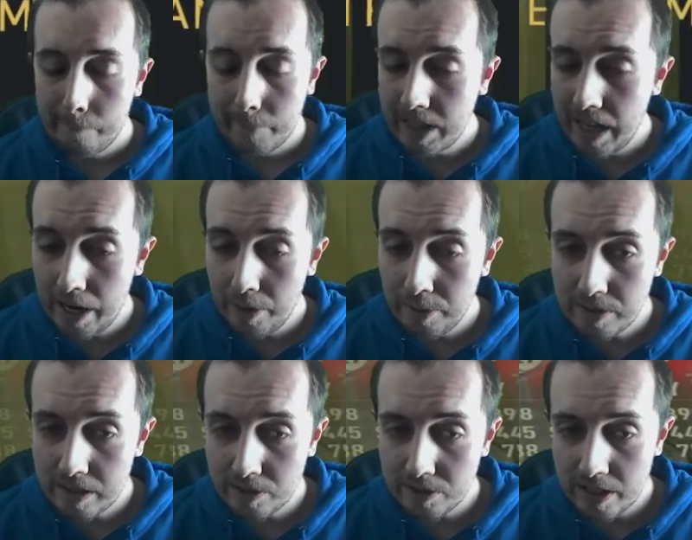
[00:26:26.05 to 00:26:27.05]
know how he was
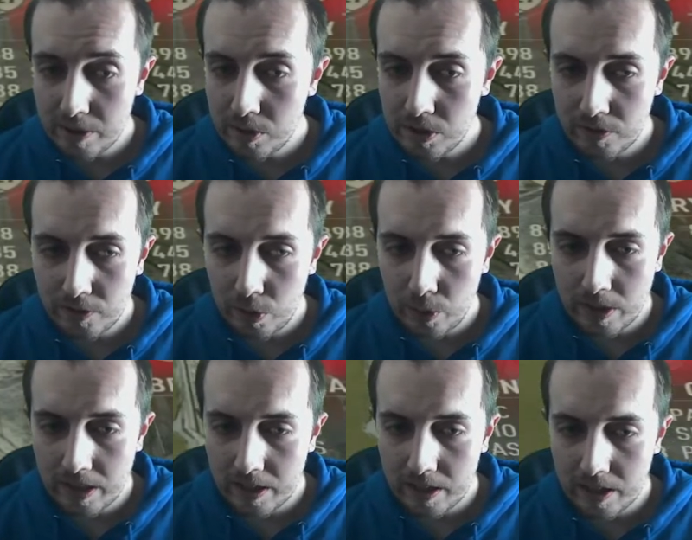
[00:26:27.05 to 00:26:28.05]
still onside. He was just following
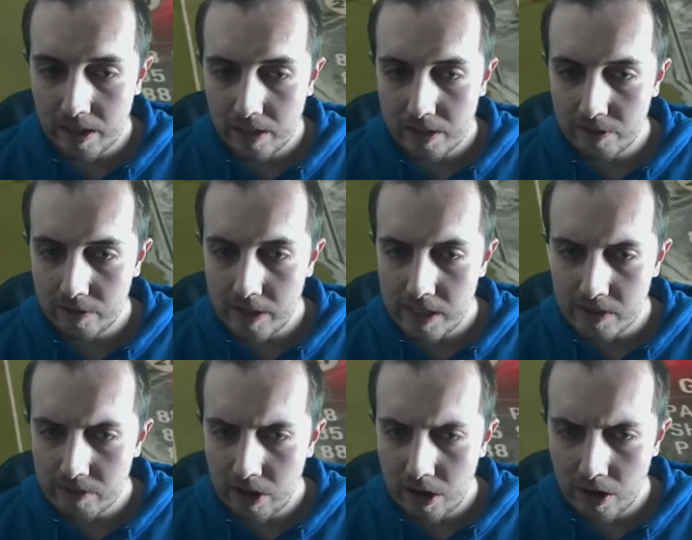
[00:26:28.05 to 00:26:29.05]
that, like,
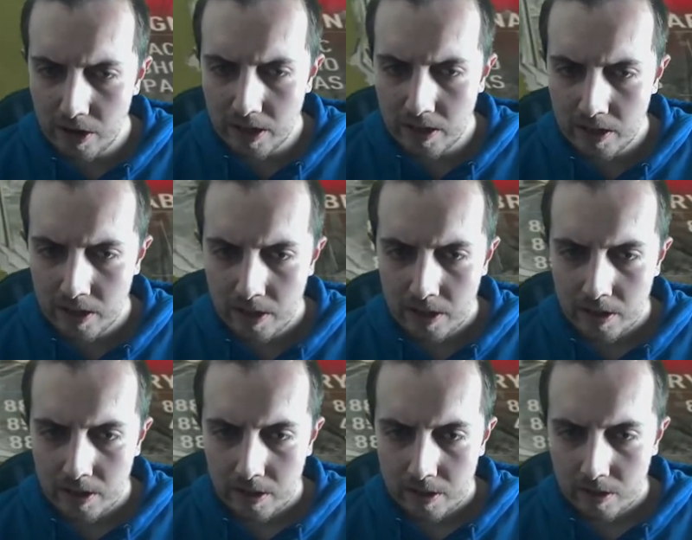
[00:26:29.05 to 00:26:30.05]
defensive line.
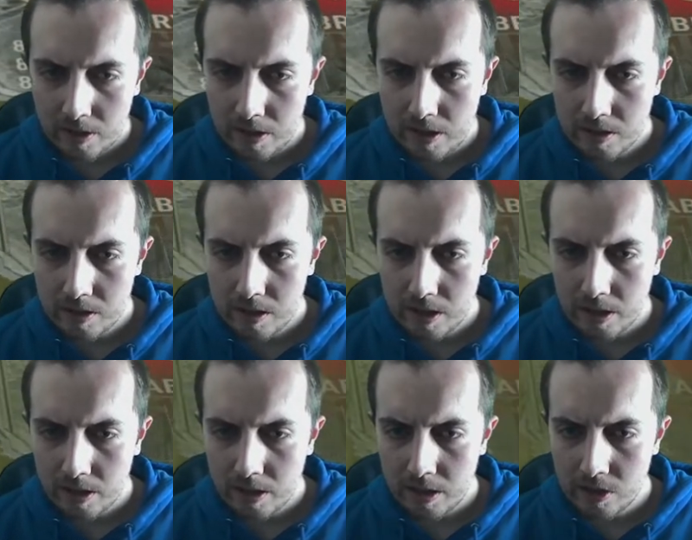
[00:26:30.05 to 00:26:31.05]
Things
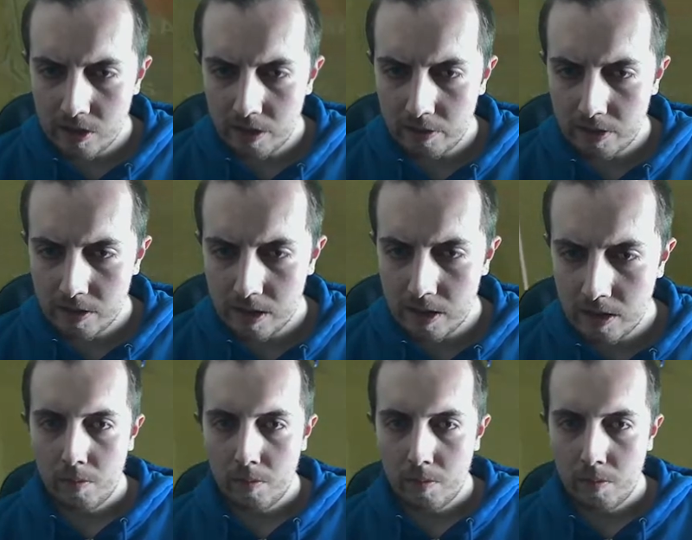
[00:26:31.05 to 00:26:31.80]
you love to see.